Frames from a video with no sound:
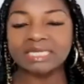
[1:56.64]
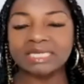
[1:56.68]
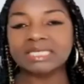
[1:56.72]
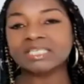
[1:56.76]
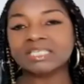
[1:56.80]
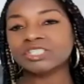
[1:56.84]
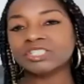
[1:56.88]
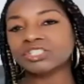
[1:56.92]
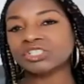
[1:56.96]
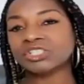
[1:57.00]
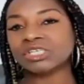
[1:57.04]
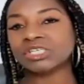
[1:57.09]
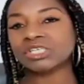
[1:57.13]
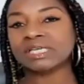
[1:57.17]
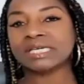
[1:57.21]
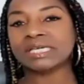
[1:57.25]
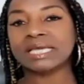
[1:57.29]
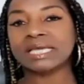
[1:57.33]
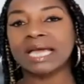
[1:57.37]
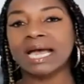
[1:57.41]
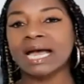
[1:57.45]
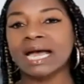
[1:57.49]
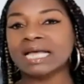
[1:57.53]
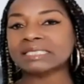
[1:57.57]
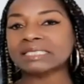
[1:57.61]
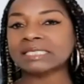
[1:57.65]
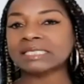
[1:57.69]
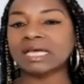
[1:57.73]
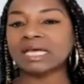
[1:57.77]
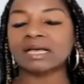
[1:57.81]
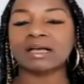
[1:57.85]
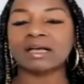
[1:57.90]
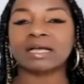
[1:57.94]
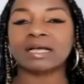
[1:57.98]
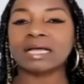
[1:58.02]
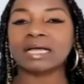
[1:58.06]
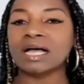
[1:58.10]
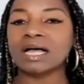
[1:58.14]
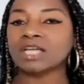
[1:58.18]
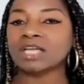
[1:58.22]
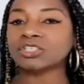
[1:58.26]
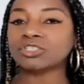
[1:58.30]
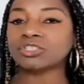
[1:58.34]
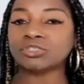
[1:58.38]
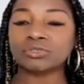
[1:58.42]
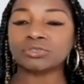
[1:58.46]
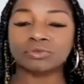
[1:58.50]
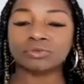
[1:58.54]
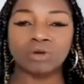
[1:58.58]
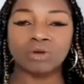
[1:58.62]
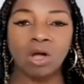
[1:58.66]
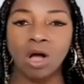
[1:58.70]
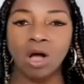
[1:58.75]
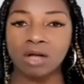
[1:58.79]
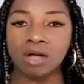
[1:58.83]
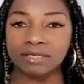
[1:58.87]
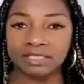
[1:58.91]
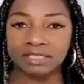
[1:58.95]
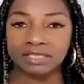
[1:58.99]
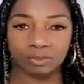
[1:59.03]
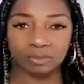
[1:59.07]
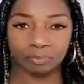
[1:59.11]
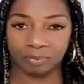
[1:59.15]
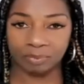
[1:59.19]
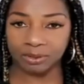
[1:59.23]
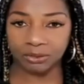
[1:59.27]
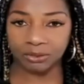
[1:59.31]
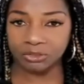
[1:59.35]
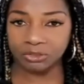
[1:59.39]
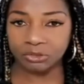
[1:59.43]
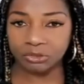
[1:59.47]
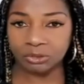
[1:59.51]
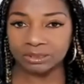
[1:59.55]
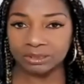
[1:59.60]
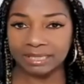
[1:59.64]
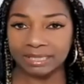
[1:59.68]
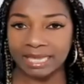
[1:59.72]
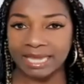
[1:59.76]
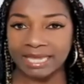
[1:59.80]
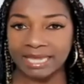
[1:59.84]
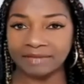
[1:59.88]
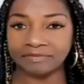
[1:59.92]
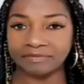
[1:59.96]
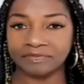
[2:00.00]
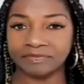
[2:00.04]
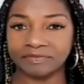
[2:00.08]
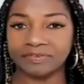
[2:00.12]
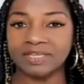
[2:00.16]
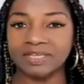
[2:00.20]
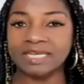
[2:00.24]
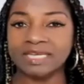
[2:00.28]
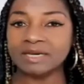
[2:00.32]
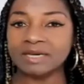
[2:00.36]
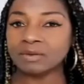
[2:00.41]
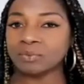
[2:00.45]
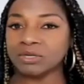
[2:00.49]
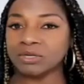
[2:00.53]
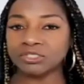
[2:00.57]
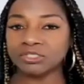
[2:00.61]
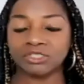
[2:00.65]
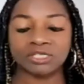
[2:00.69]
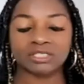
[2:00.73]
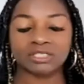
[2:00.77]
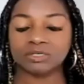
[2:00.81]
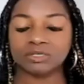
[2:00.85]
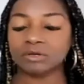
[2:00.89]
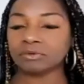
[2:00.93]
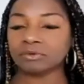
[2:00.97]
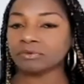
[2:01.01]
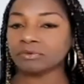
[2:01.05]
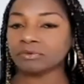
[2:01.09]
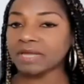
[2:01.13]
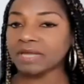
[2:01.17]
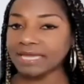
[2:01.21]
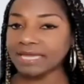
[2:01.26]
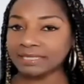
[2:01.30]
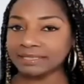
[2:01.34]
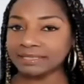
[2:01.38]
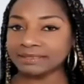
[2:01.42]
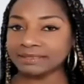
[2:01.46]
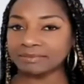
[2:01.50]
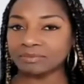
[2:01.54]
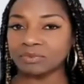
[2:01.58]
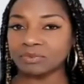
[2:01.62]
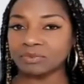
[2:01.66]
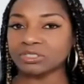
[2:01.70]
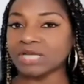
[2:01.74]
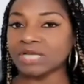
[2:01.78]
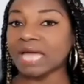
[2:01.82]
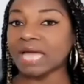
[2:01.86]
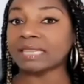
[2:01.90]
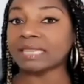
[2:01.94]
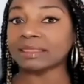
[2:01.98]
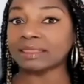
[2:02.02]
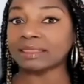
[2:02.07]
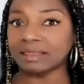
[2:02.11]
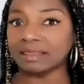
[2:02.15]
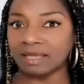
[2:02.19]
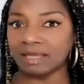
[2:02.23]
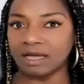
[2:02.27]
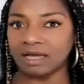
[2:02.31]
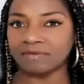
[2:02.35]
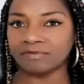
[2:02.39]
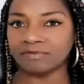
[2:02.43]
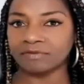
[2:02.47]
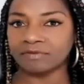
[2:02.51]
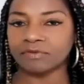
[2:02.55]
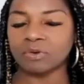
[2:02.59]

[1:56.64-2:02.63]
She has a strong spiritual life, which is great, which I love, of